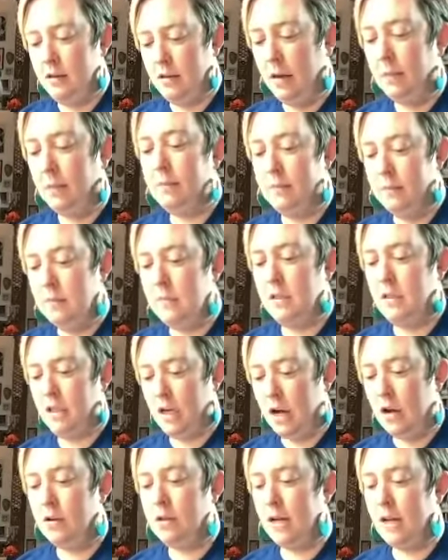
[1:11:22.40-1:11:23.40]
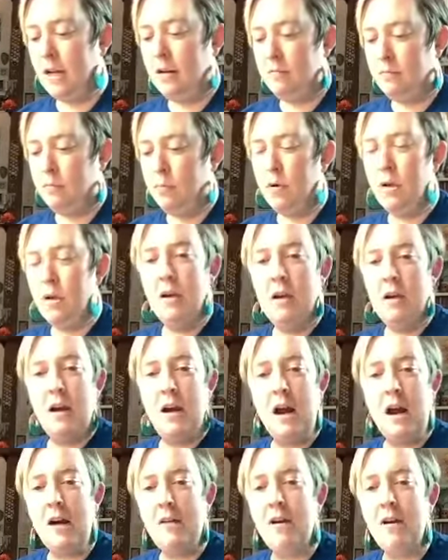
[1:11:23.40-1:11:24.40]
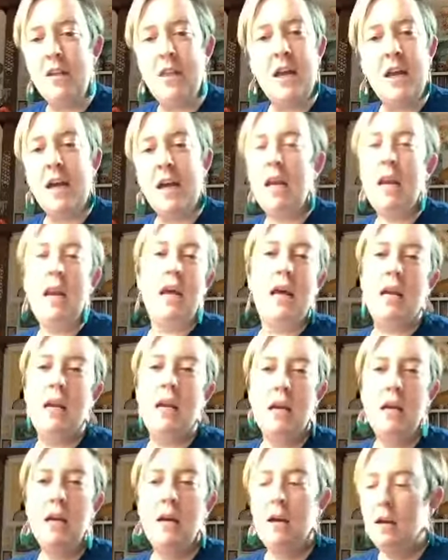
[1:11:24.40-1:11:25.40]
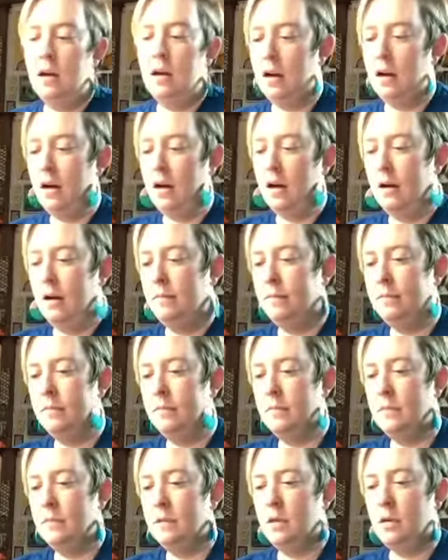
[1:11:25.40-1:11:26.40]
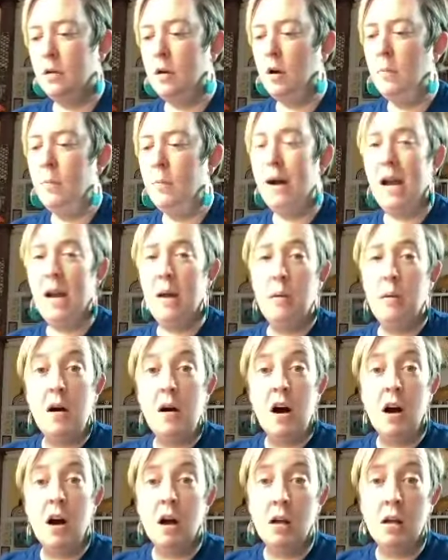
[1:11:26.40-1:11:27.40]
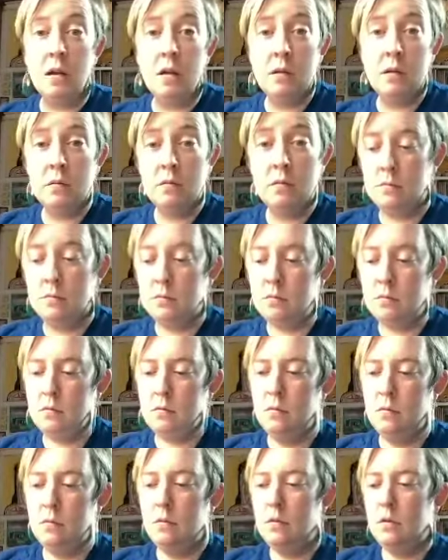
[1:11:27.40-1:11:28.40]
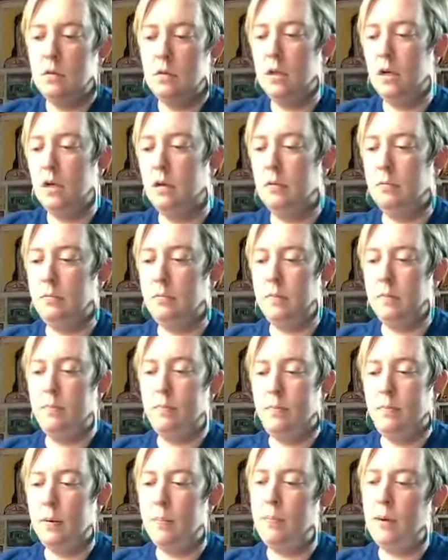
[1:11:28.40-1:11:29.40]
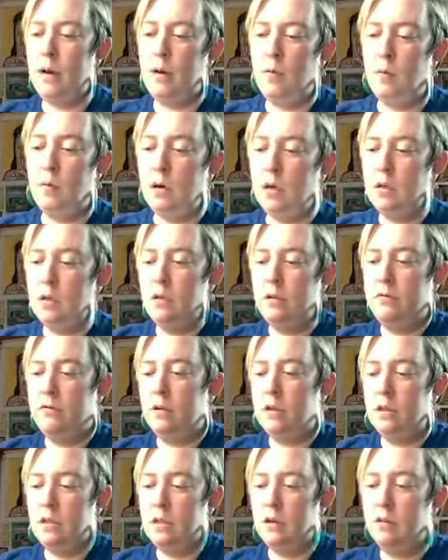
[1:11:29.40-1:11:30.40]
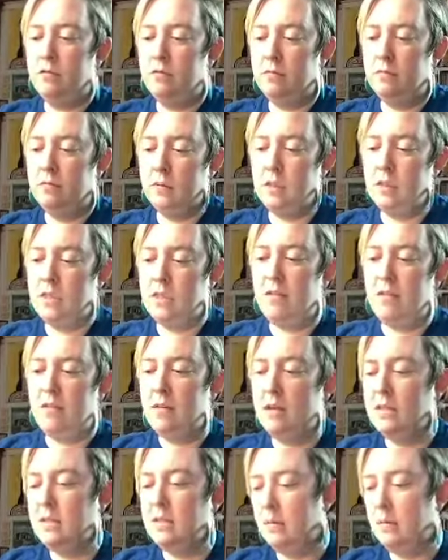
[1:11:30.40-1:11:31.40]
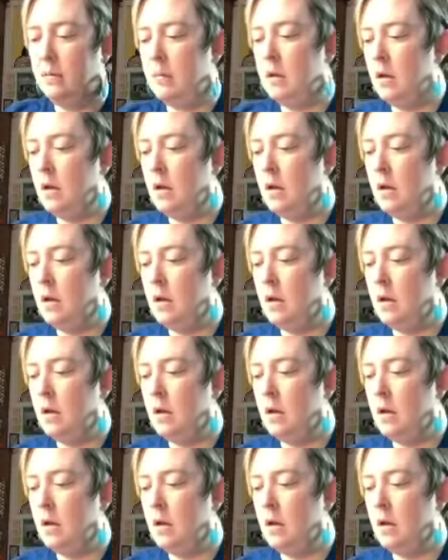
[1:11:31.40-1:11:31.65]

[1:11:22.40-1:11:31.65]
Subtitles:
yep, shelves that put everything in it. So don't buy them all, you know, but buy one or two for yourself. Let's save me some.